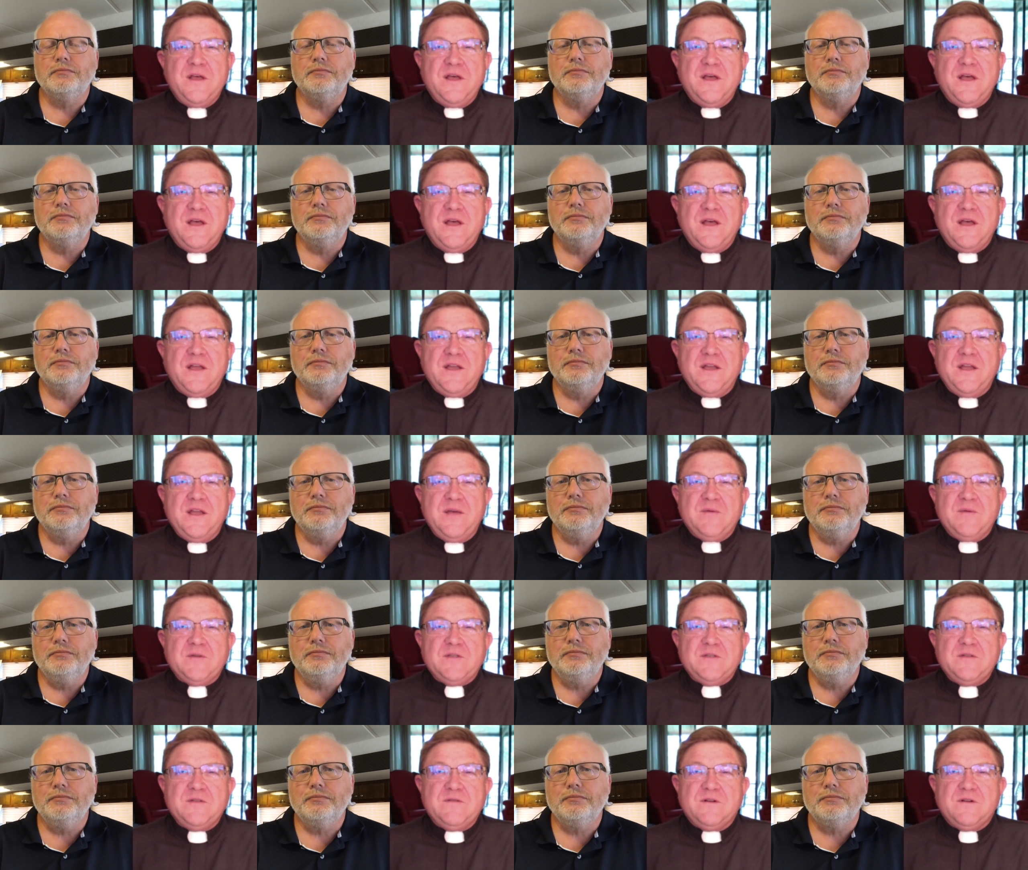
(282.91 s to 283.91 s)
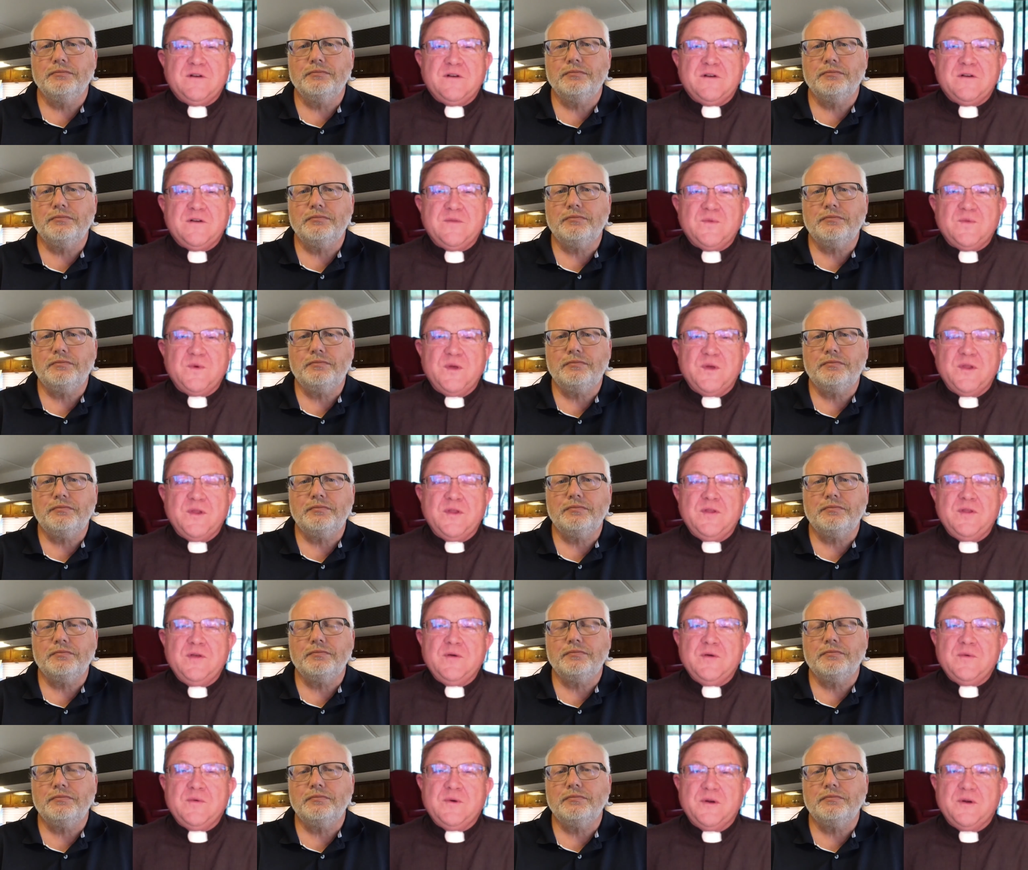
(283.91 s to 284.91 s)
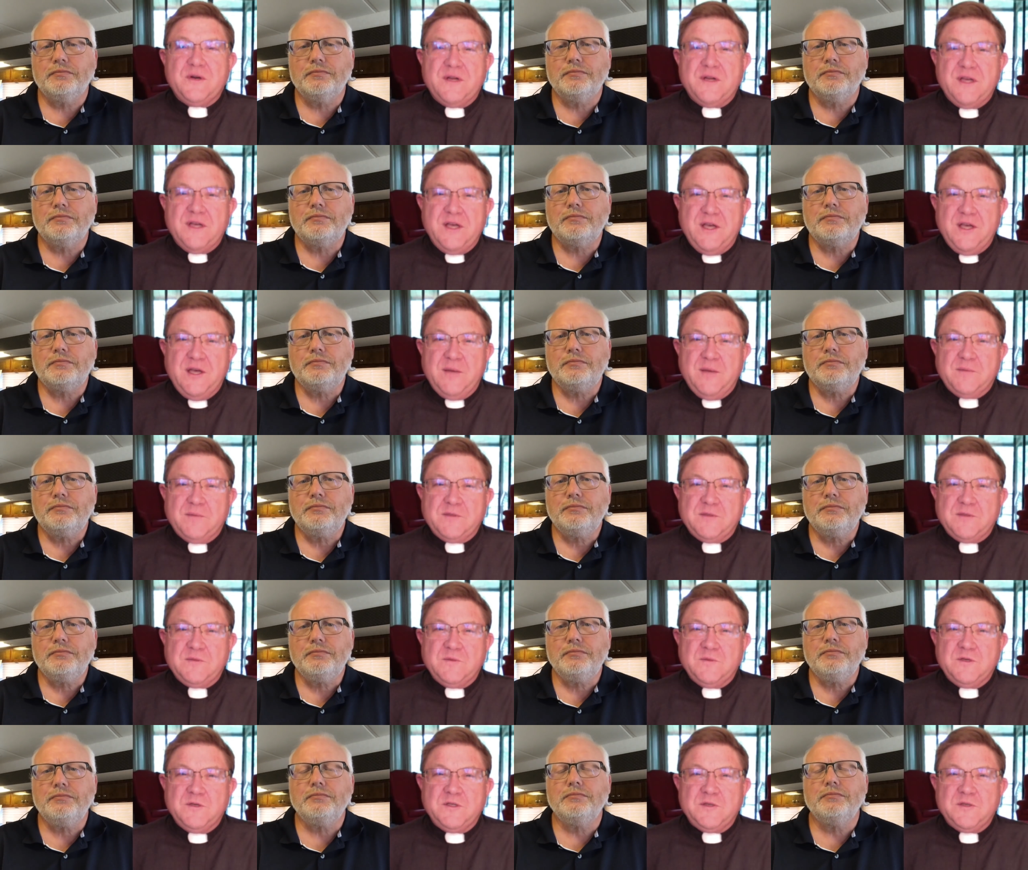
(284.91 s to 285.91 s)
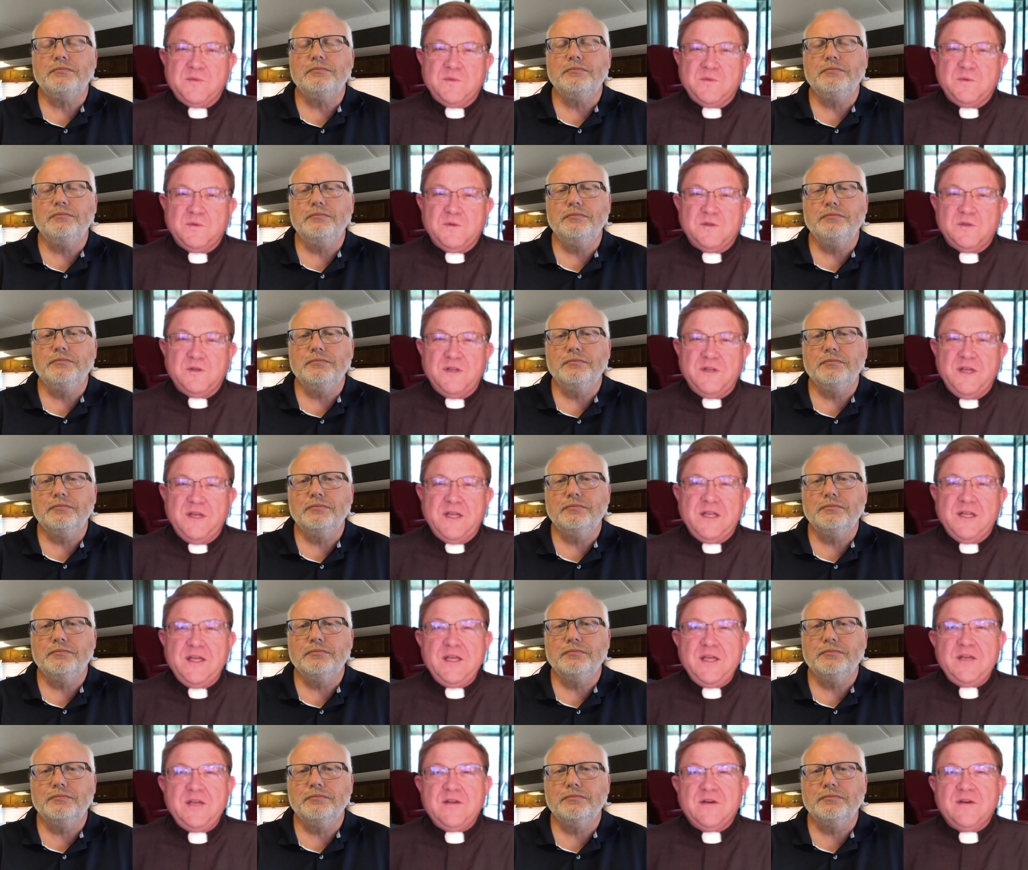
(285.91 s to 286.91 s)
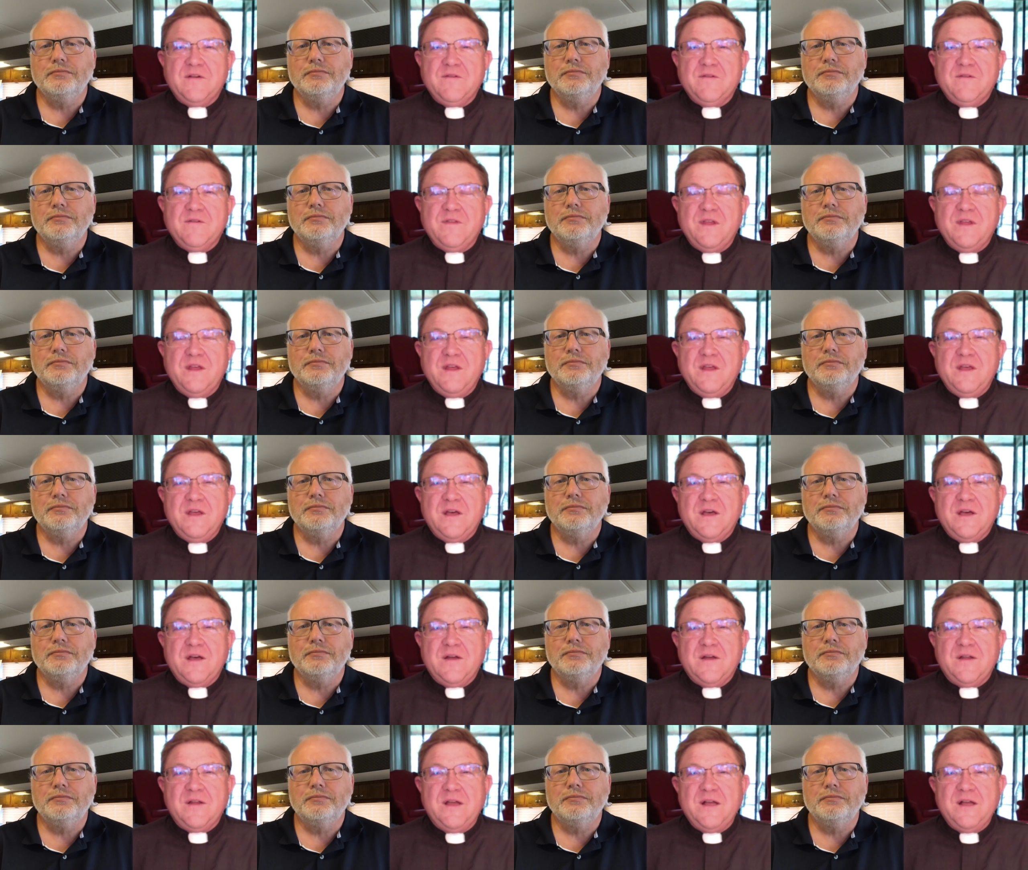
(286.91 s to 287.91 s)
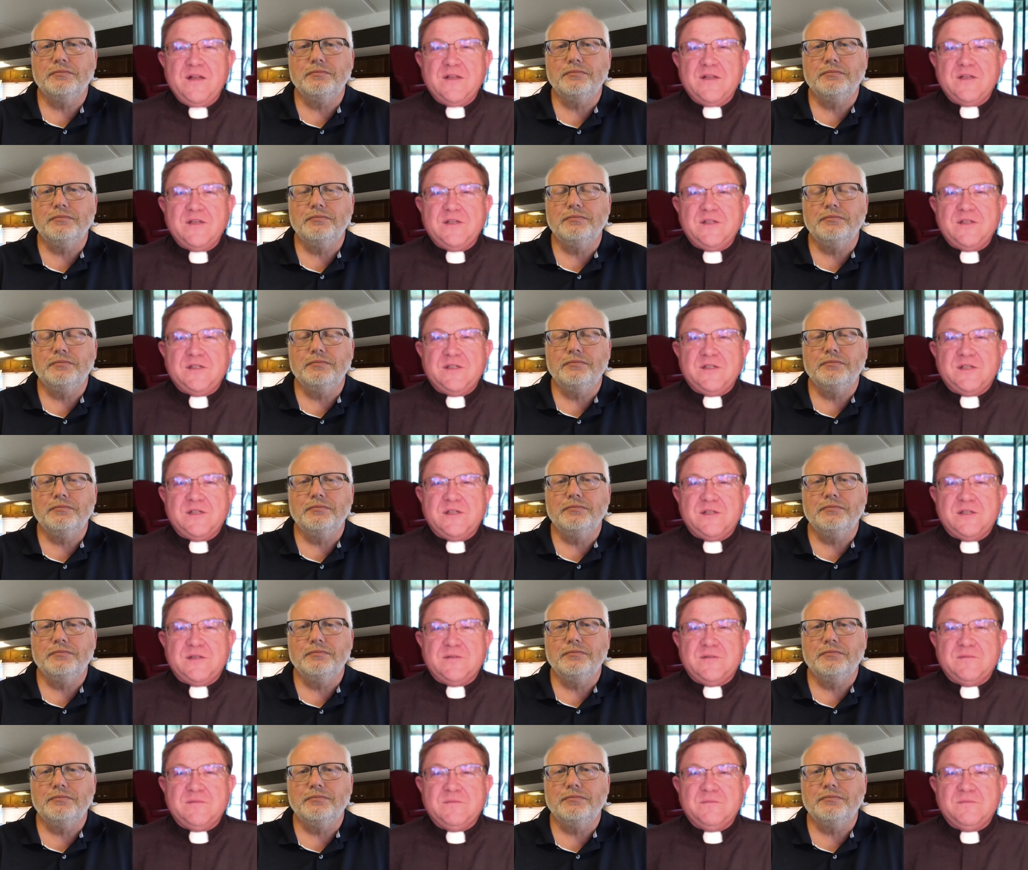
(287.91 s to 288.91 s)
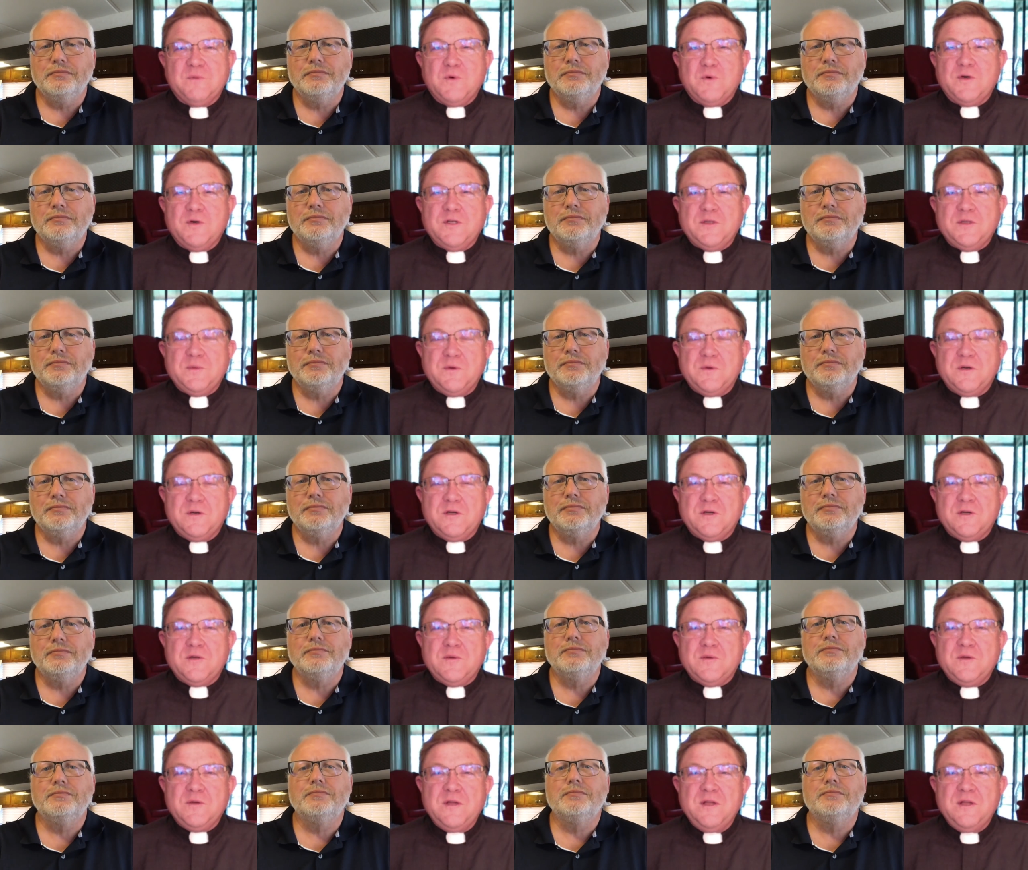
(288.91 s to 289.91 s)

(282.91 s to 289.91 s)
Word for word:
Speaker 1: and he was involved with Iwerne camps, which were the elite of the uh, English uh, boys' world,